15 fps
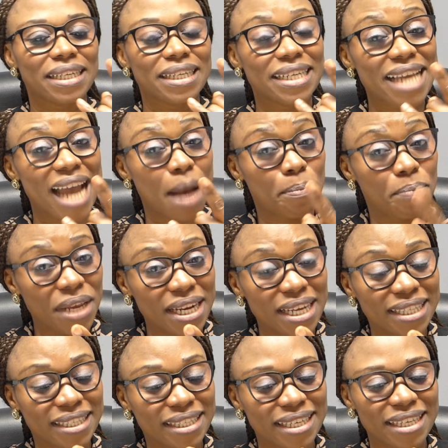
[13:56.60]
the
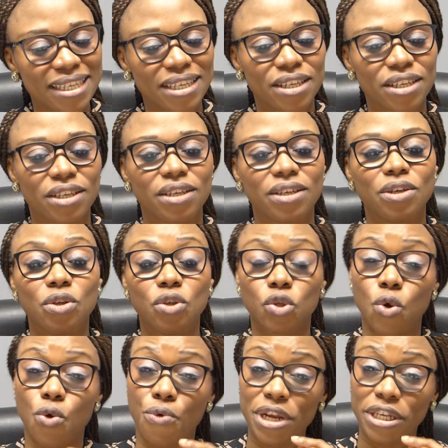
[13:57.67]
ability
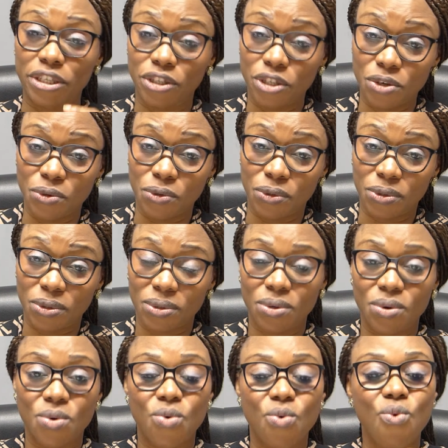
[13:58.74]
to reduce
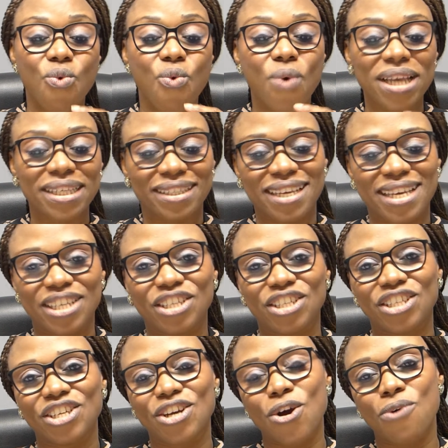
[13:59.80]

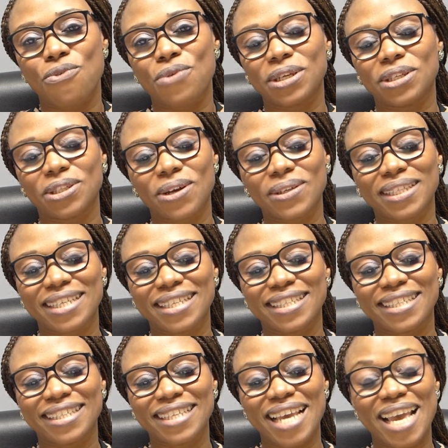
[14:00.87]
wastage of
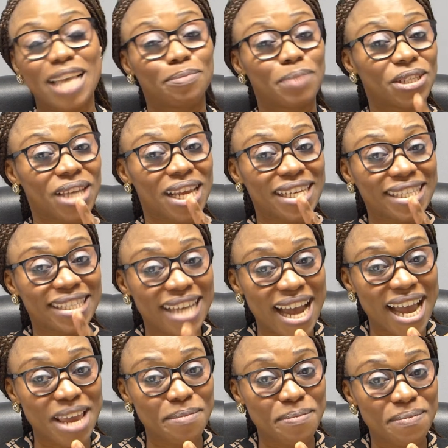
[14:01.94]
resources, especially
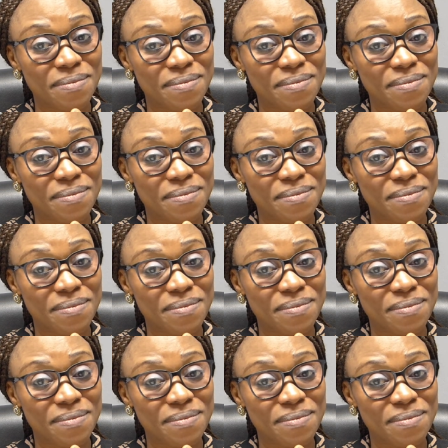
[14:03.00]
time.